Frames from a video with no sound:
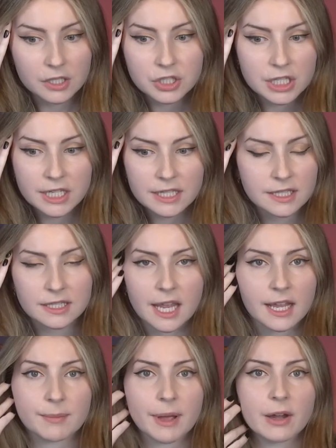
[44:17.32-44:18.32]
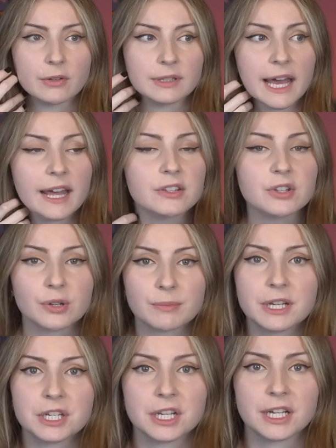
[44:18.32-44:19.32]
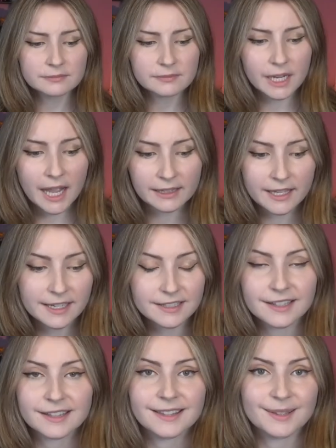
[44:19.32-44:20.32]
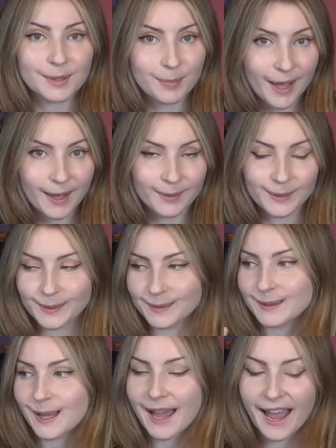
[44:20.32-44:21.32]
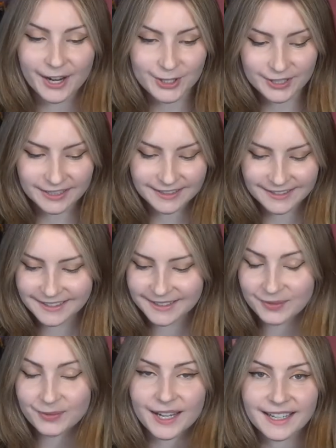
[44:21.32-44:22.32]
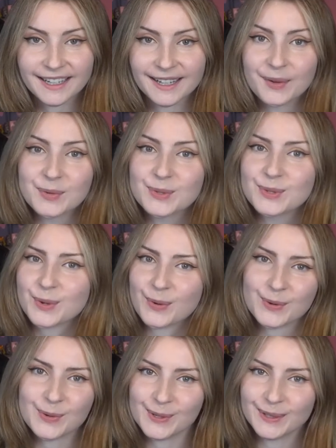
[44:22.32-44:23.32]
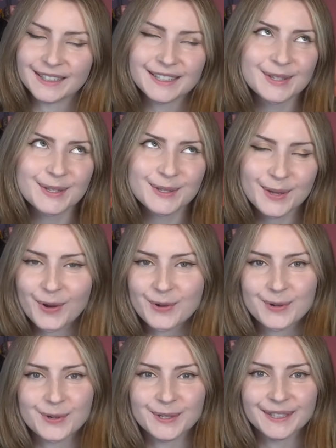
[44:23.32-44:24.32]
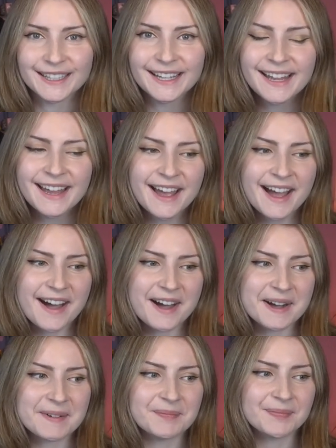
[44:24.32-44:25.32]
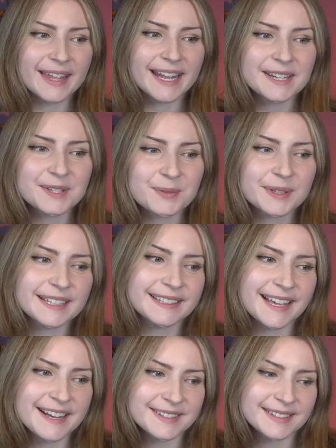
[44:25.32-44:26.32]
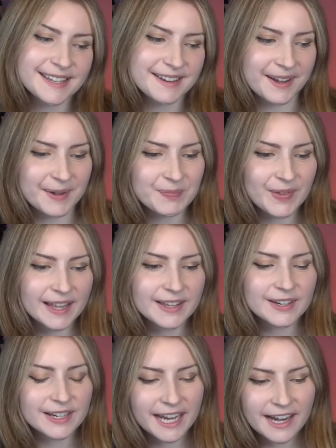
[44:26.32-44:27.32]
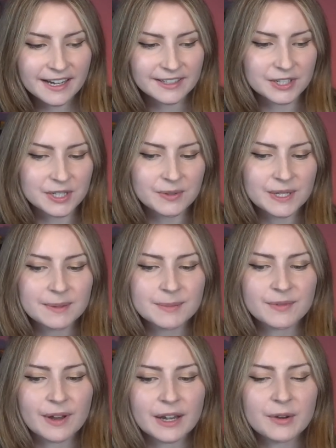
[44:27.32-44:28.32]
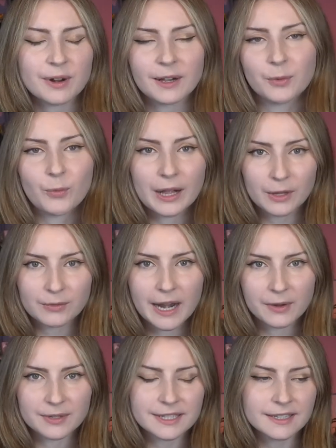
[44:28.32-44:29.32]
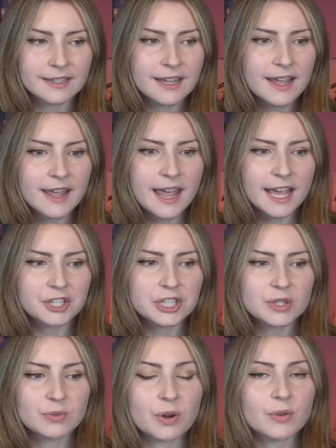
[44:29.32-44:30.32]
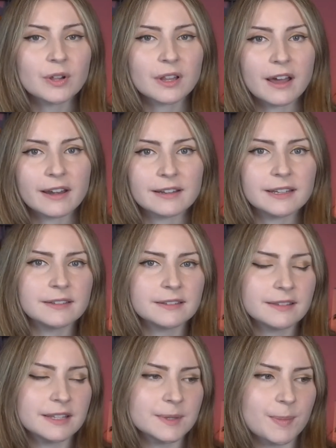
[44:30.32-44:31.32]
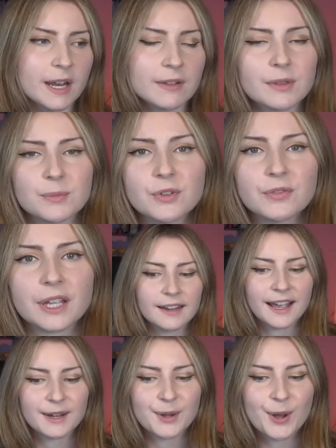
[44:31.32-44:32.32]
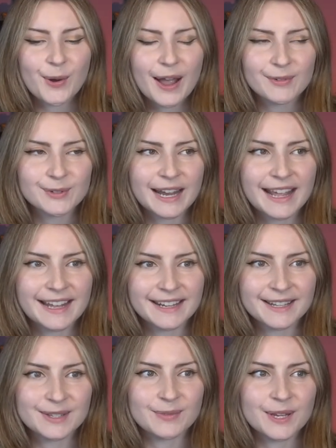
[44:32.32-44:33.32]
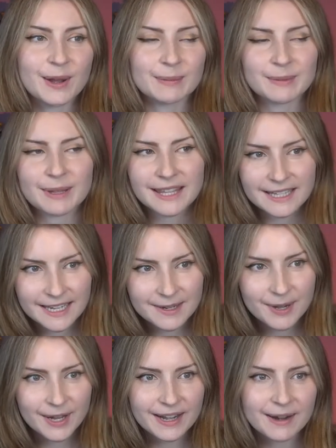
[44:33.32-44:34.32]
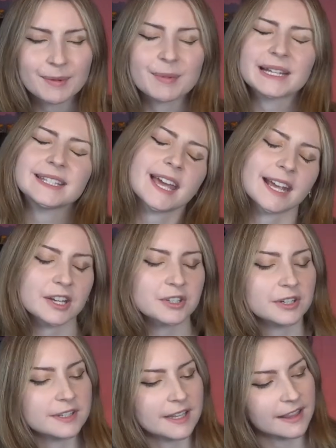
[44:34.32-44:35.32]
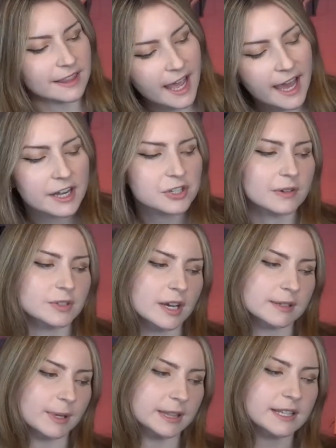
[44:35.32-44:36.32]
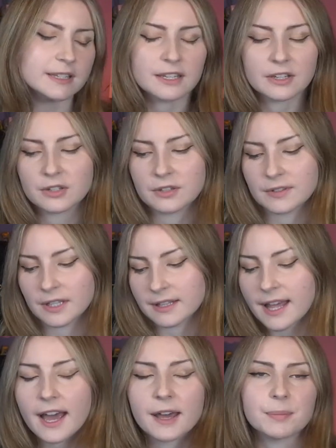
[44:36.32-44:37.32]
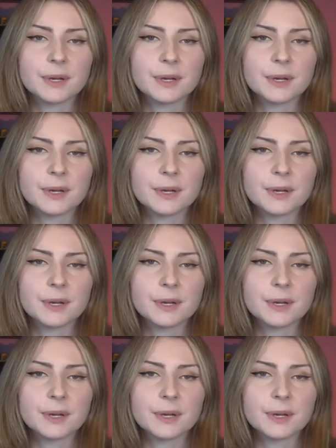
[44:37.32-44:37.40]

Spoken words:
She needs to take him out. That is her mission. I liked it. The battle, the action, the fighting. So cool. So cool. And I just really liked Alita. I like her character. She seems very well-rounded, and she's grown a lot in the span of the movie. I know after I end this video, I'm gonna be thinking about it. I'm gonna be like, dang, I should have said that. I should have talked about this. I could have done that.